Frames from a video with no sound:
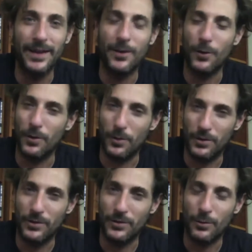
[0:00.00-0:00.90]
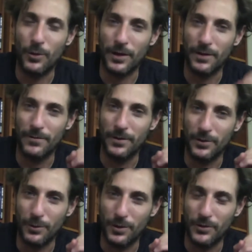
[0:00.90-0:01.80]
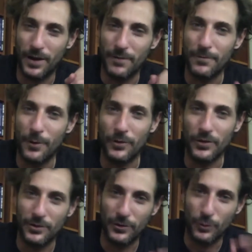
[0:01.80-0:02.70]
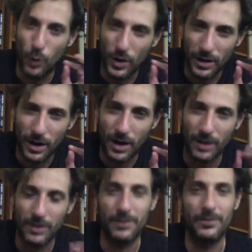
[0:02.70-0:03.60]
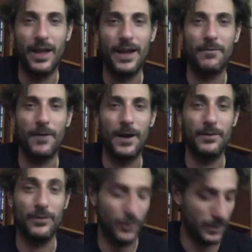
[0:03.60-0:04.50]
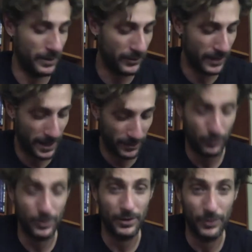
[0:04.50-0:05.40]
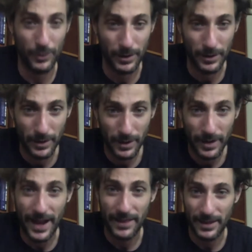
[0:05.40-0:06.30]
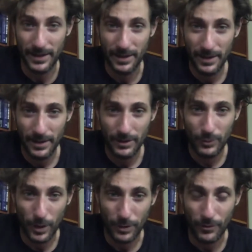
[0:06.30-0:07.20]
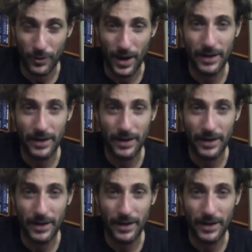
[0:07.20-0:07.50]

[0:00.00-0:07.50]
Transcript: Or this is more like a filter where it's kind of focusing just one color of light, right? And so in this case, when you do it at the 12th fret,